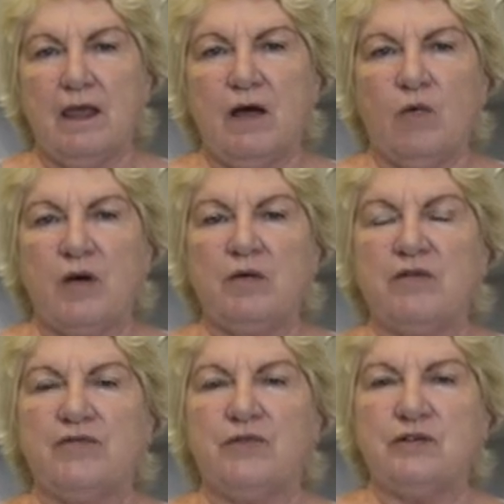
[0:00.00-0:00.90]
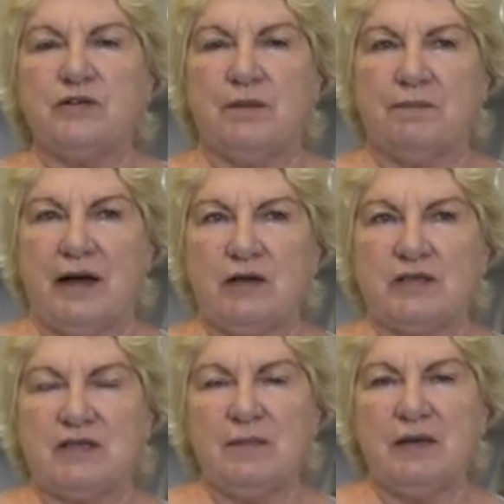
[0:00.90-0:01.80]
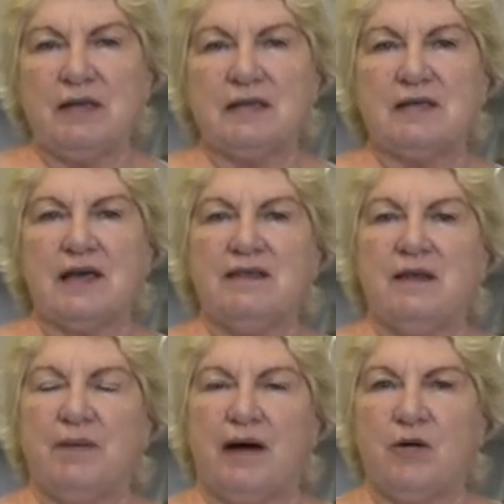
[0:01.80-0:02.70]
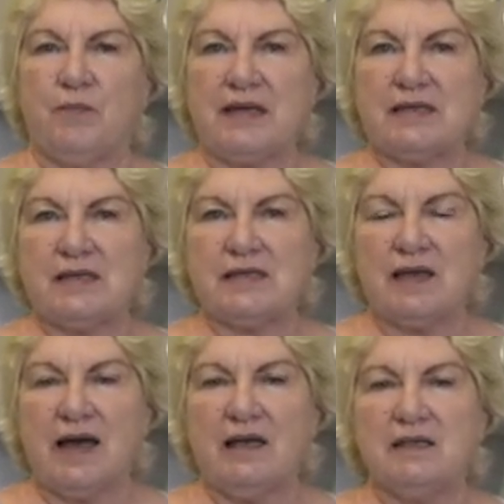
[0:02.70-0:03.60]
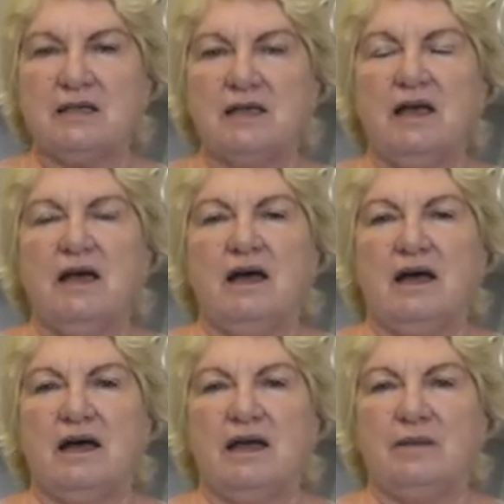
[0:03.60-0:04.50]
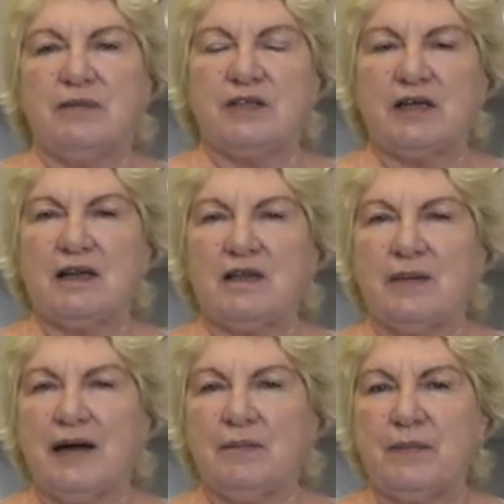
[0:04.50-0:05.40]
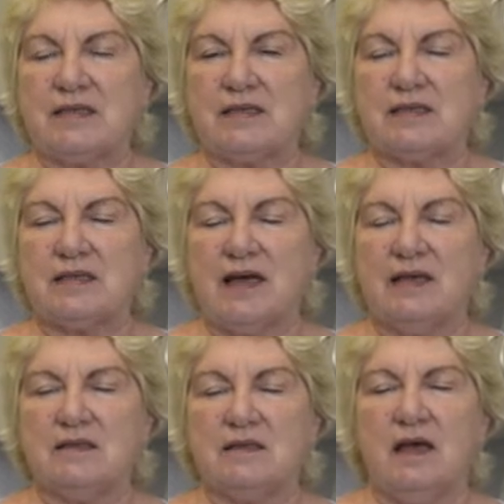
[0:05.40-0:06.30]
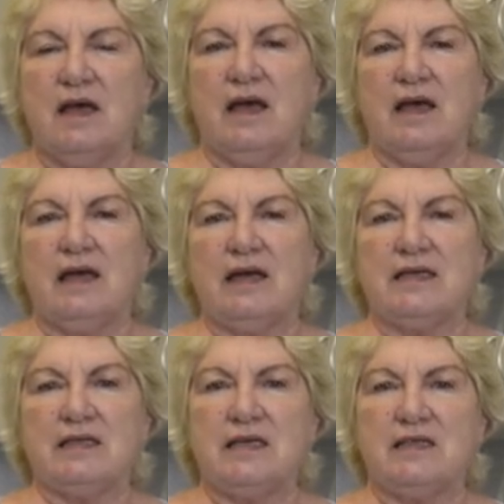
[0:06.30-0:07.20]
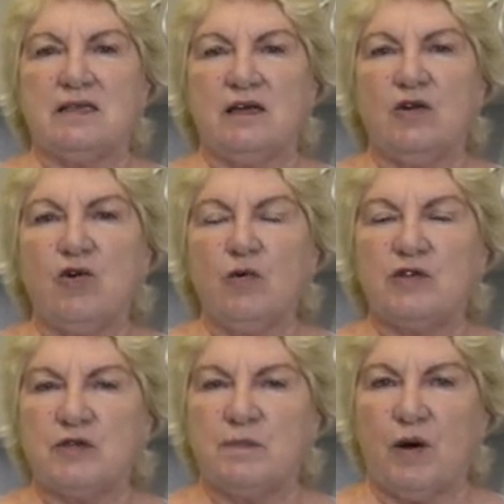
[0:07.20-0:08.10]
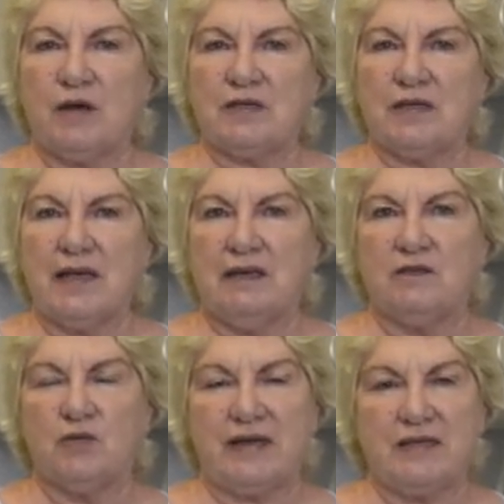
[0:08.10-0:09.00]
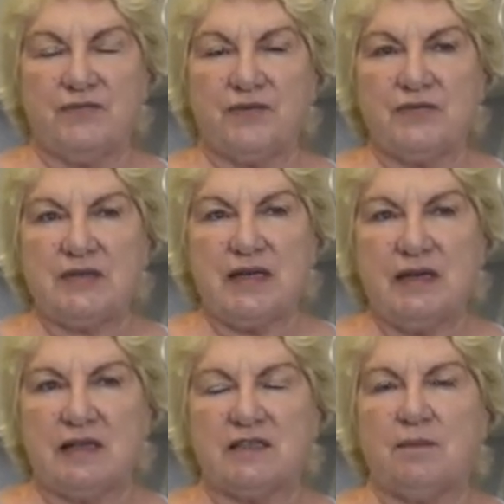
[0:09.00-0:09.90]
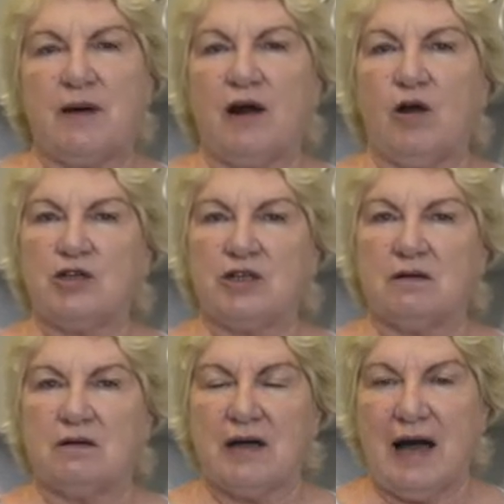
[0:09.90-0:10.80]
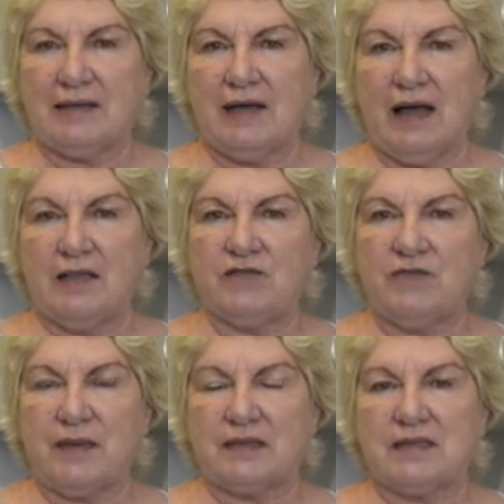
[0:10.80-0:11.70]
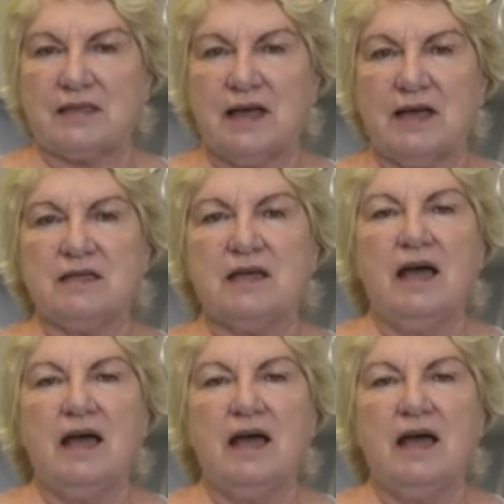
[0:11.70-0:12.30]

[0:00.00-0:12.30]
When we refer to the biostimulants and the biopesticides, in particular the biopesticides, it is a law which was passed in 2015. It's the Biological Guidelines of Pesticides,